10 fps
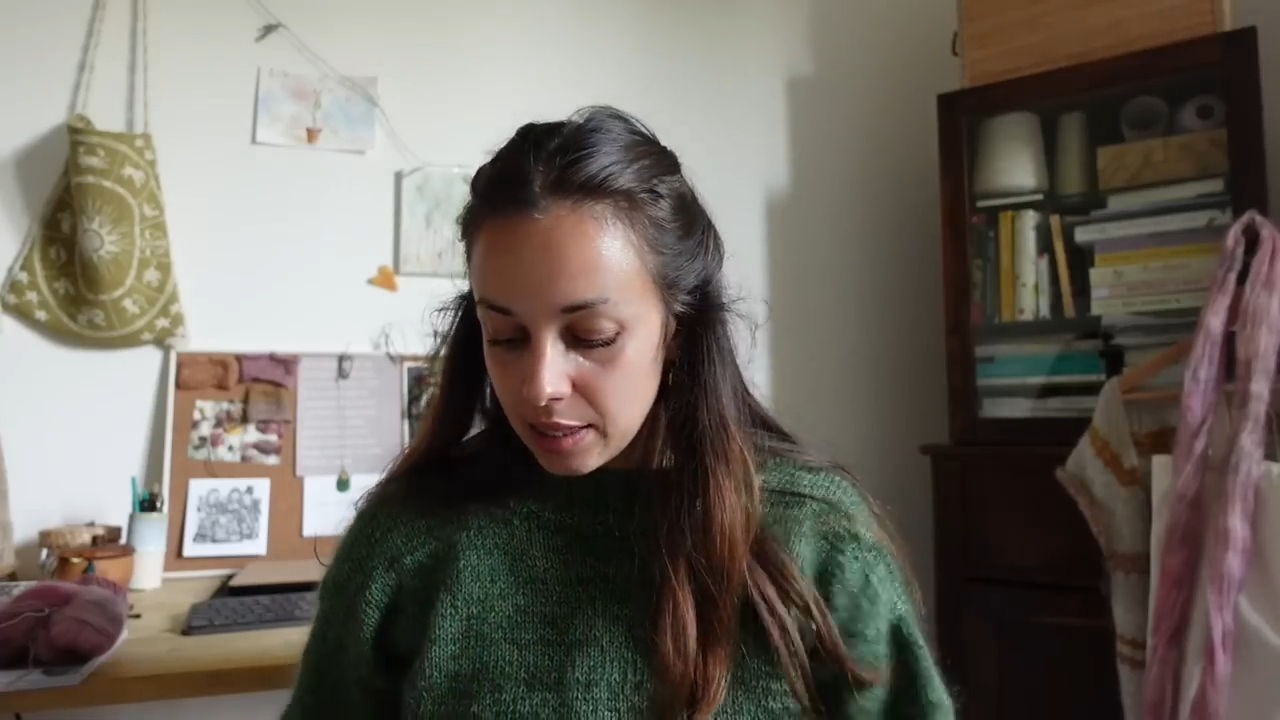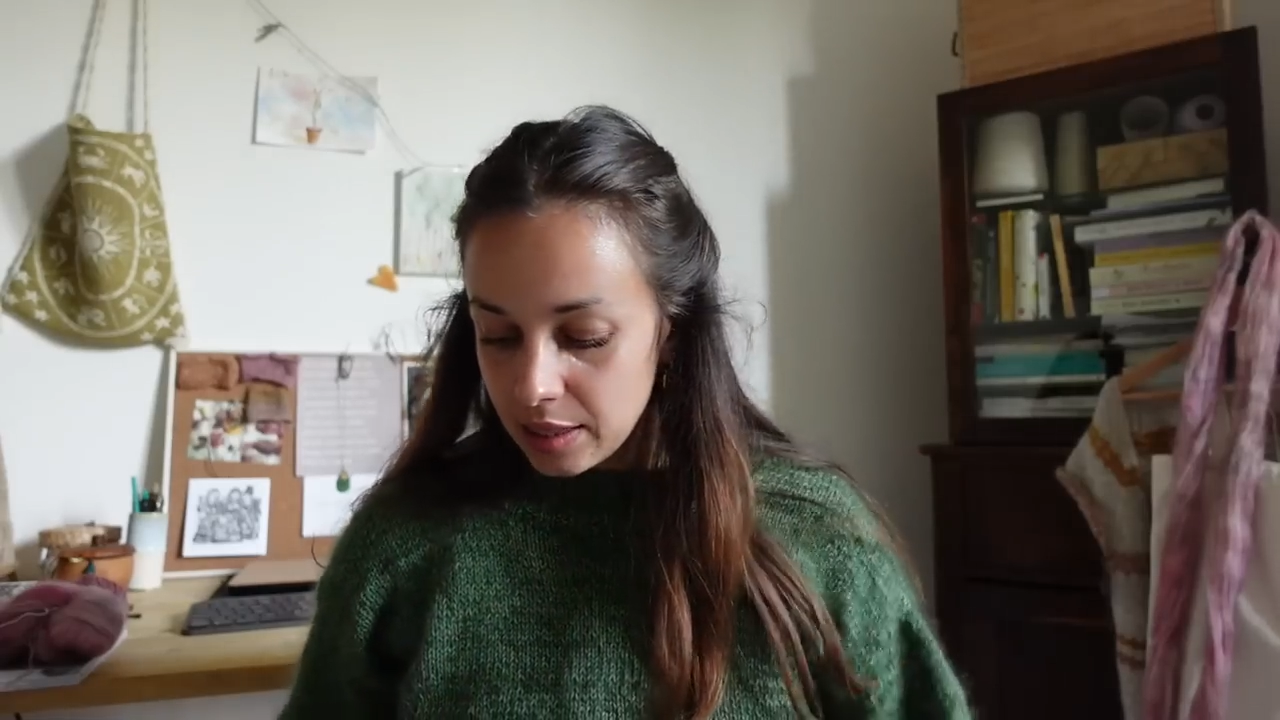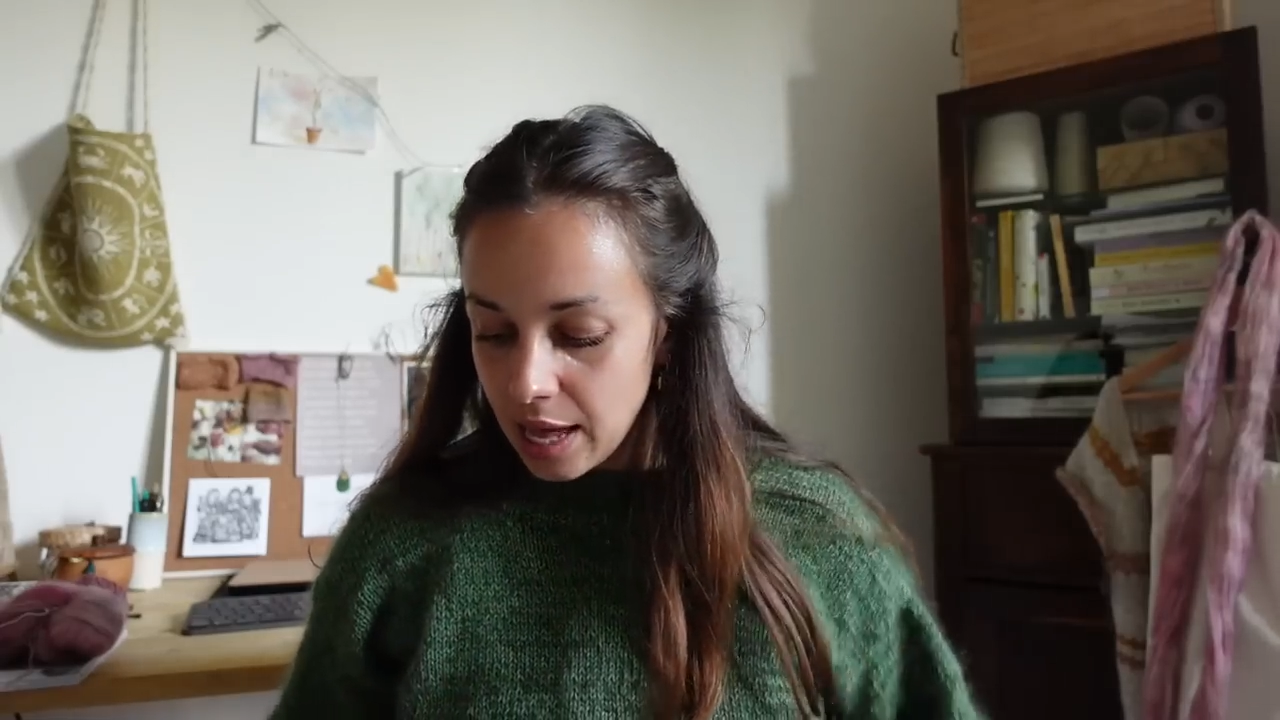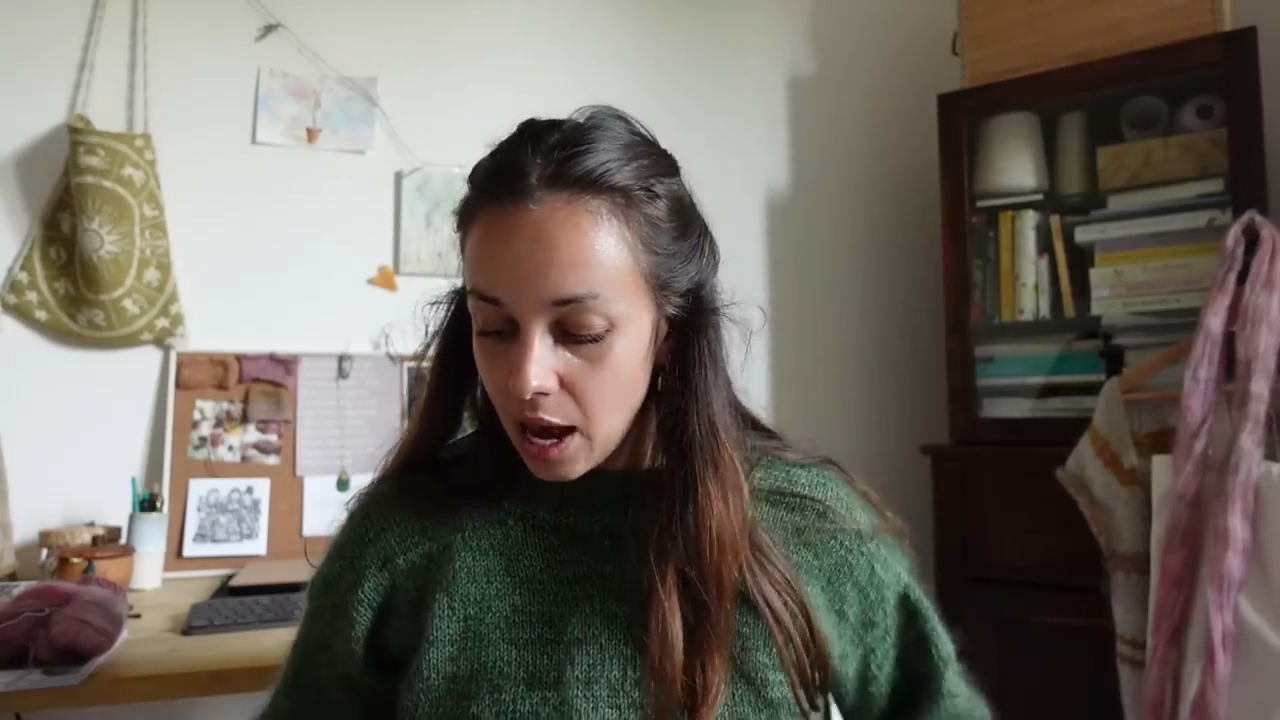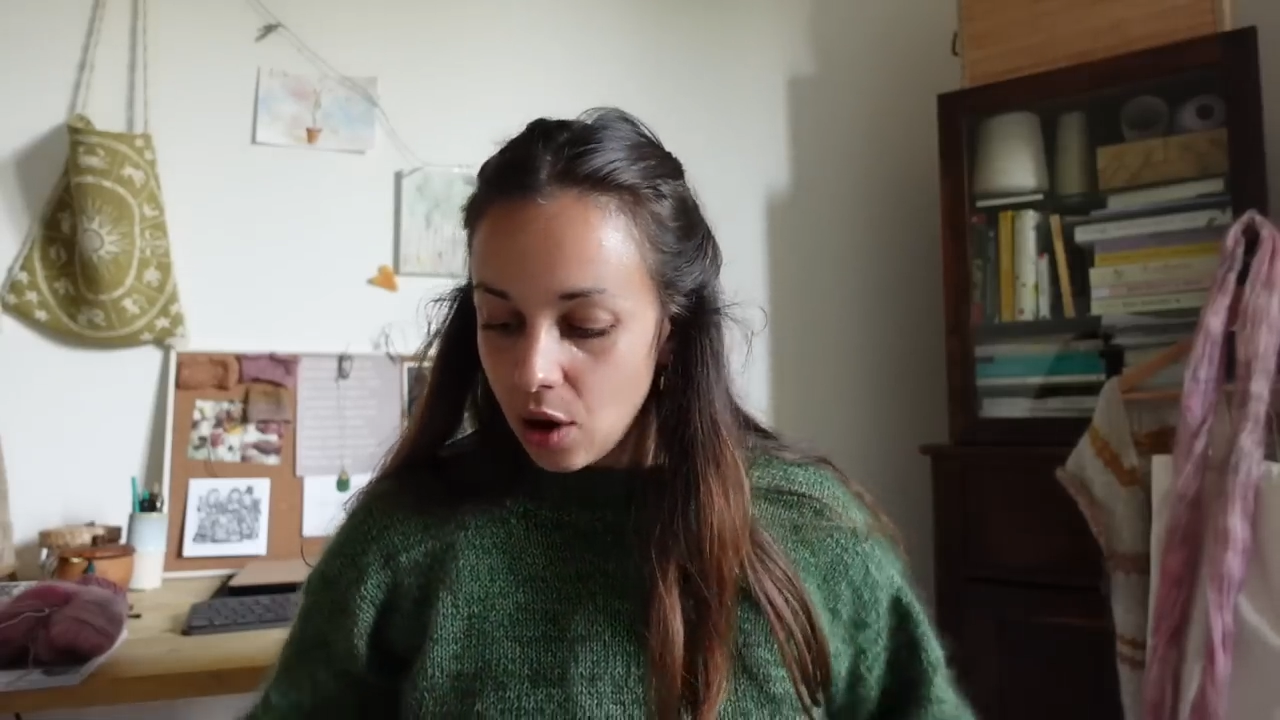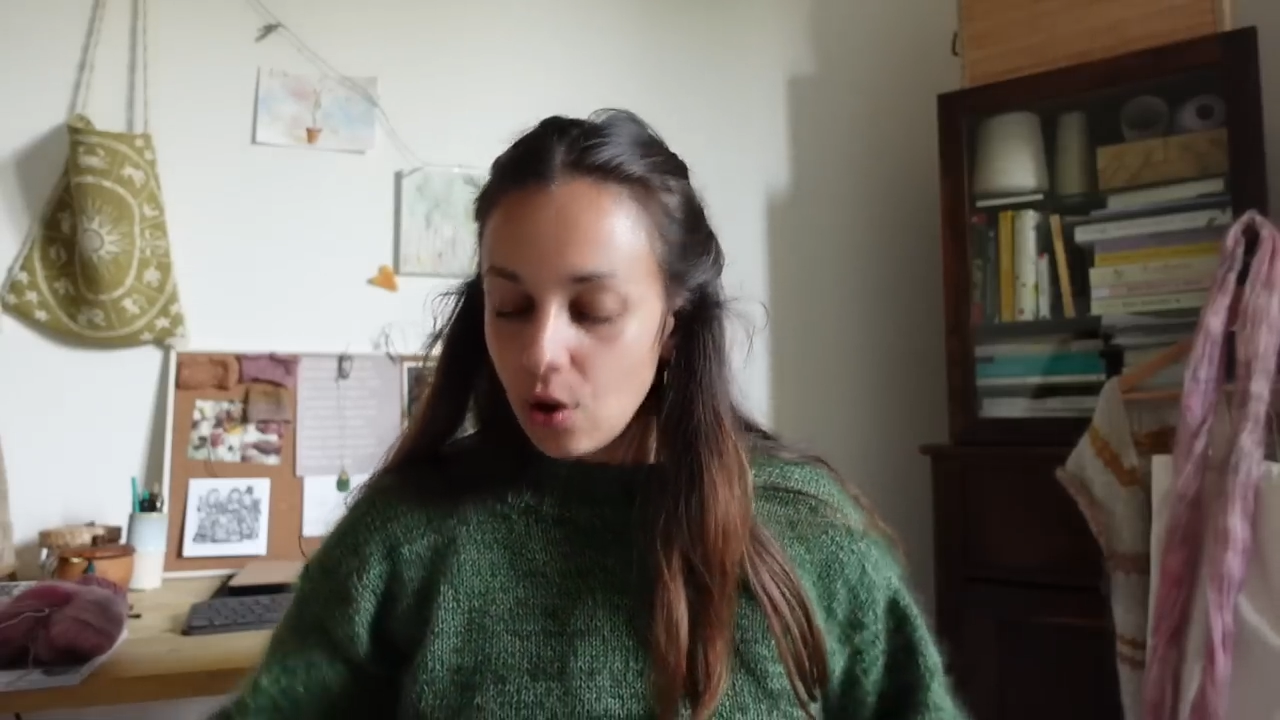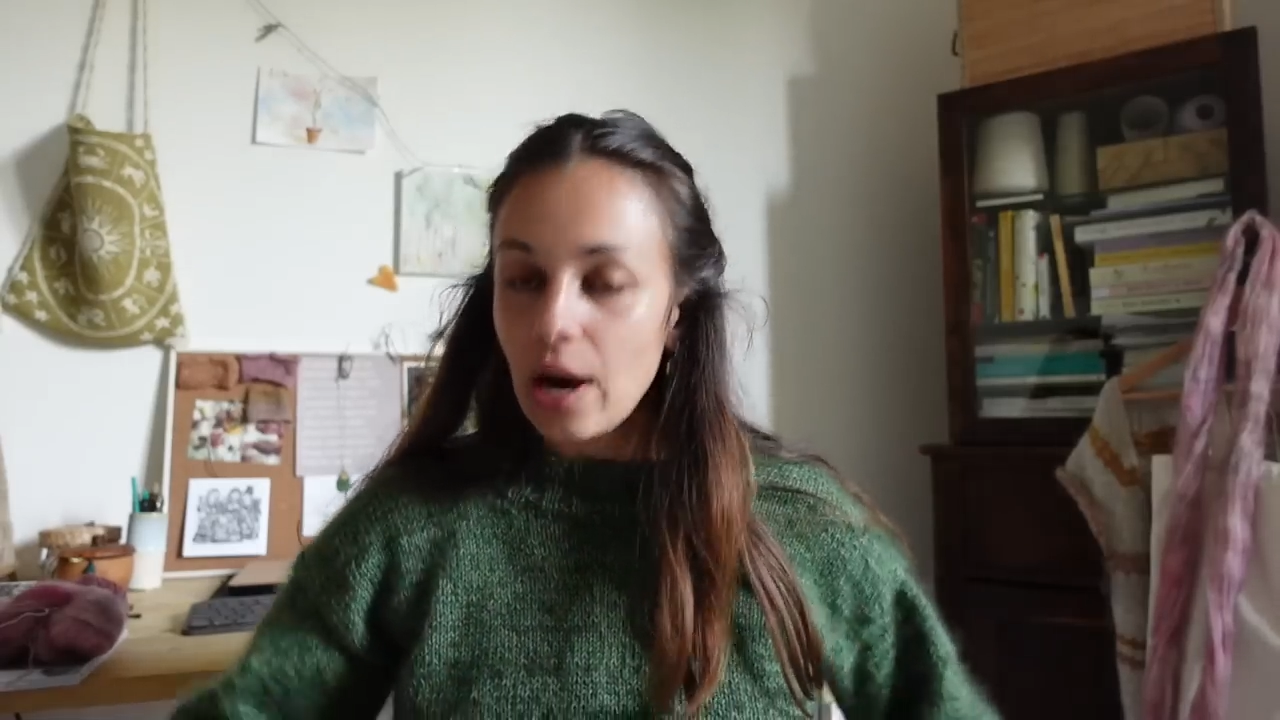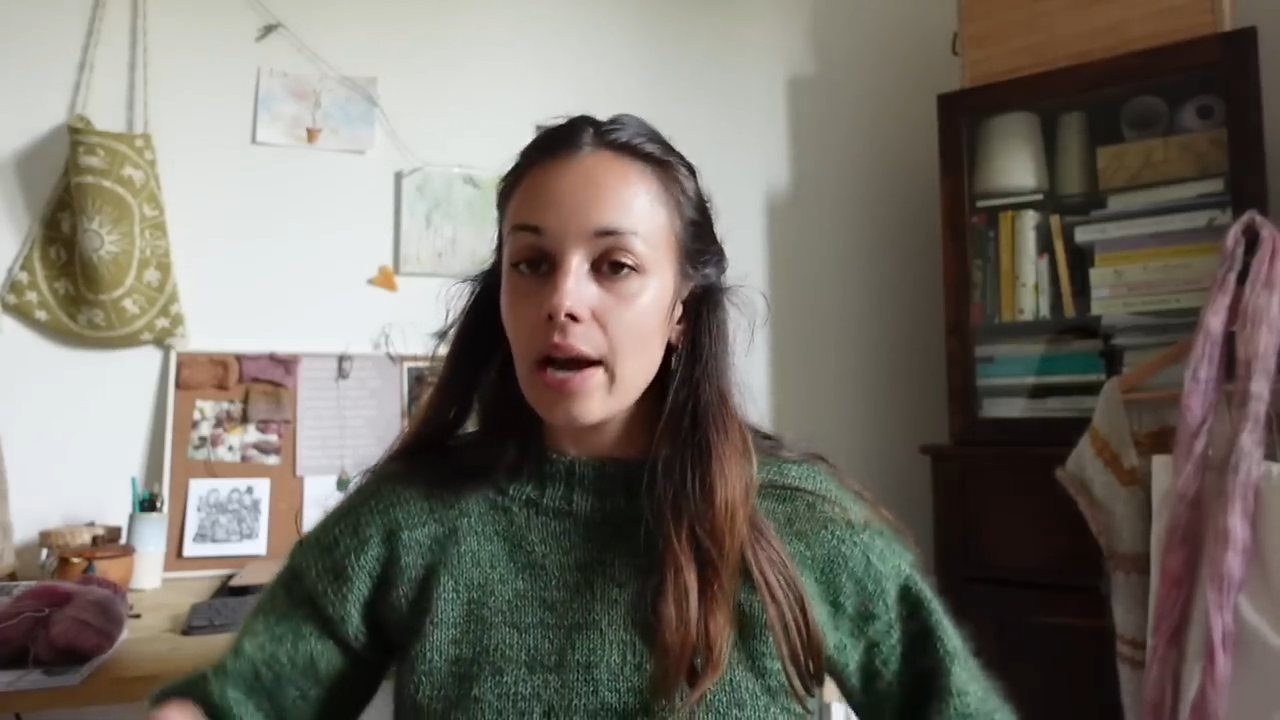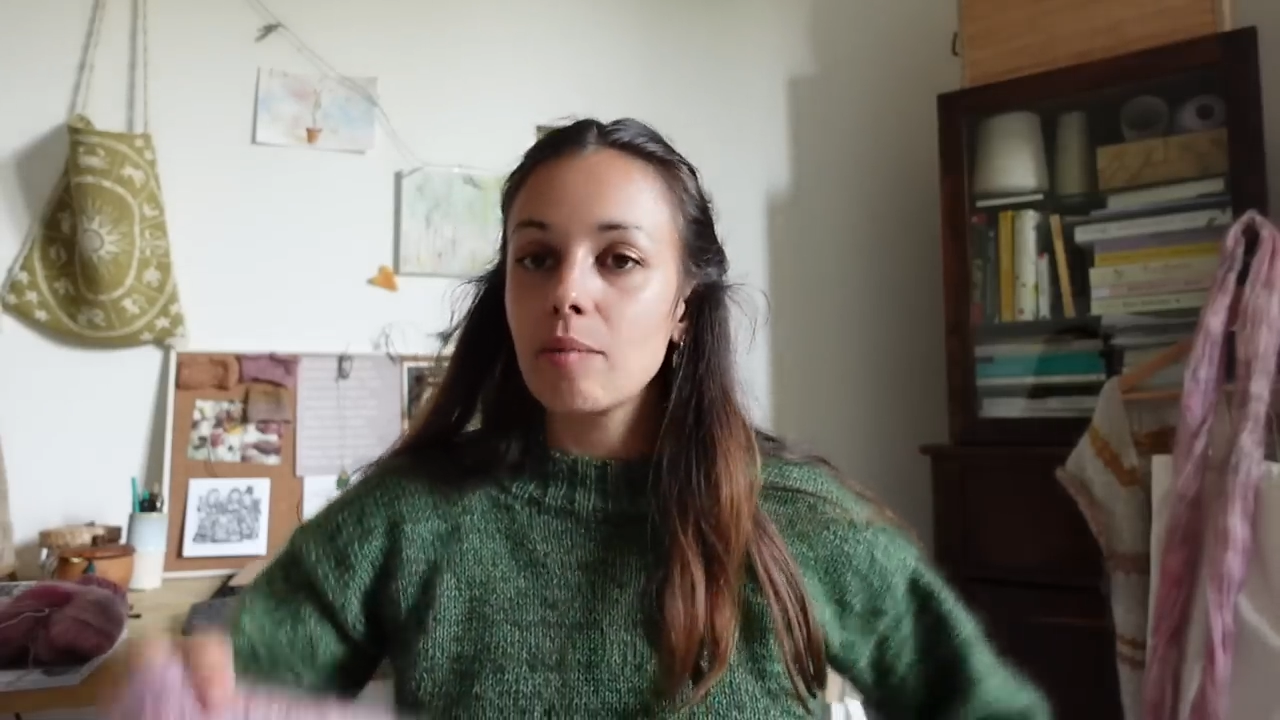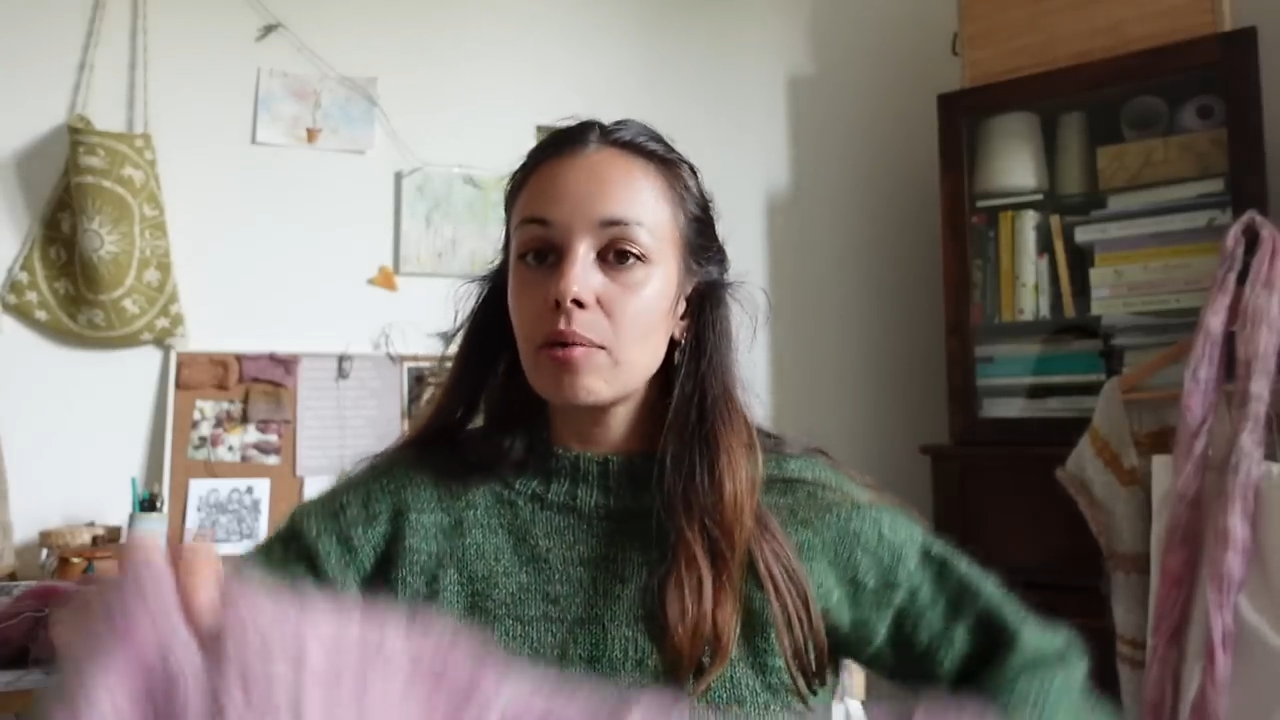now
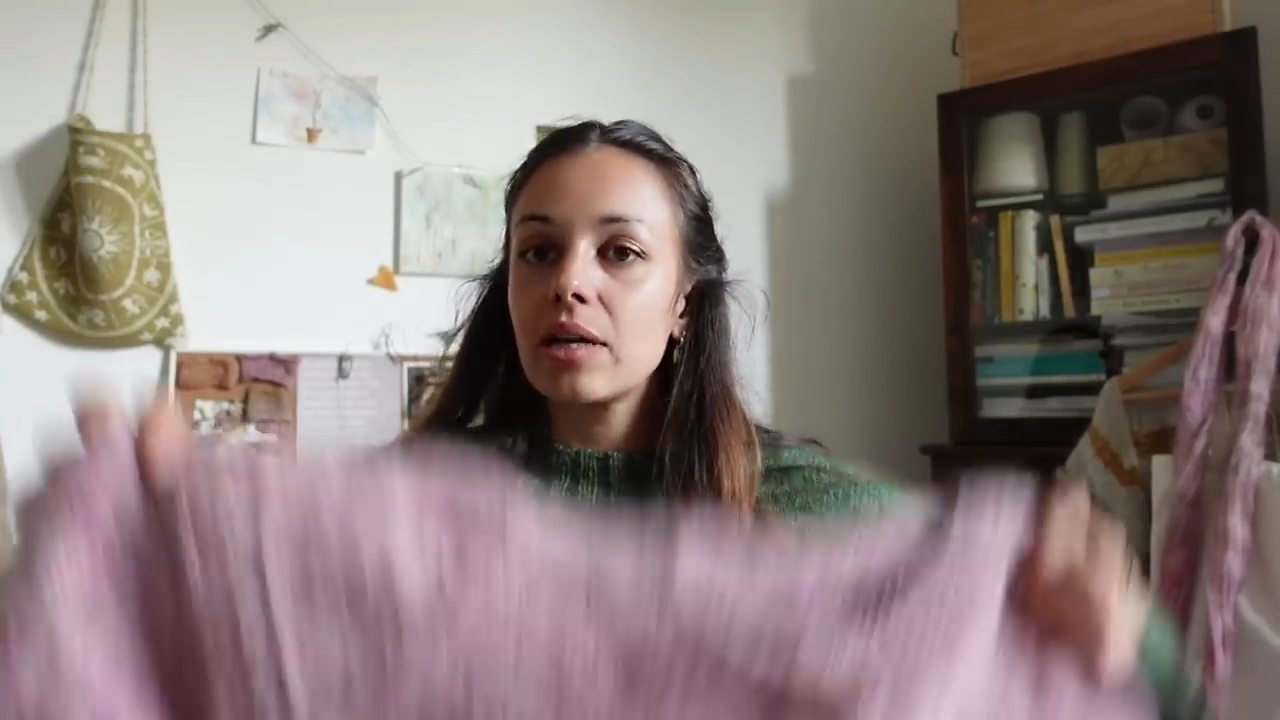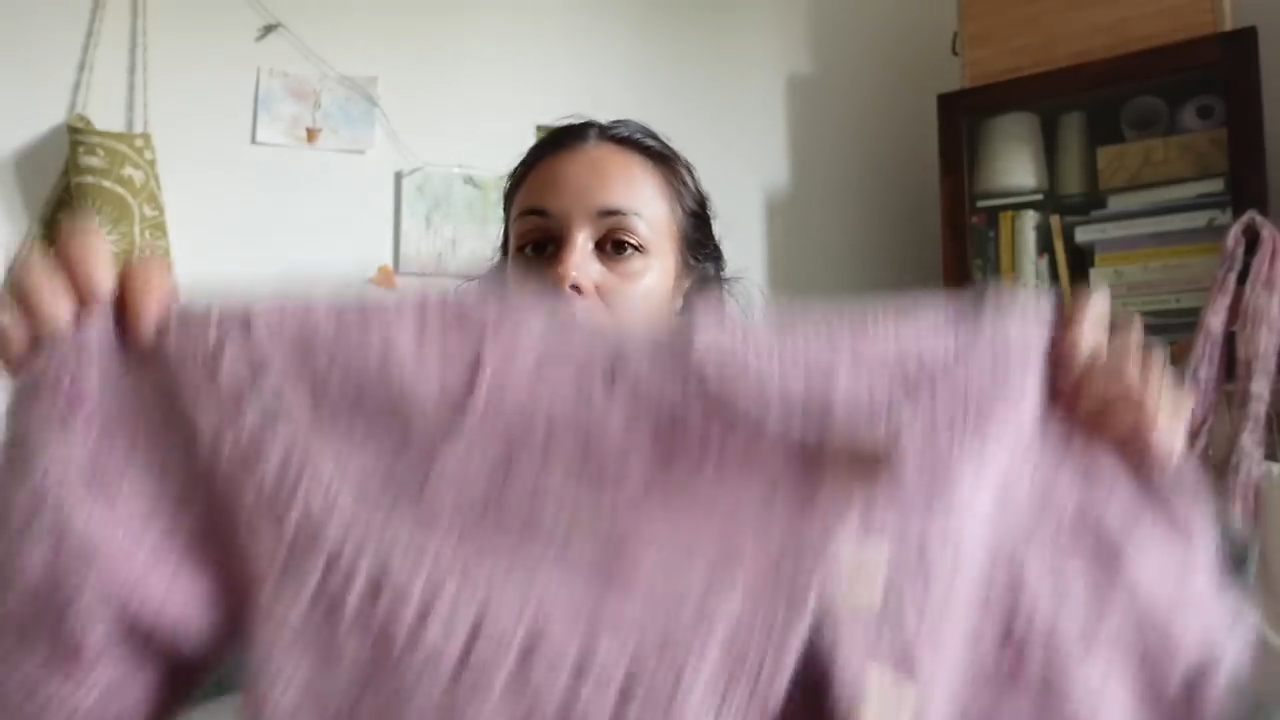I'm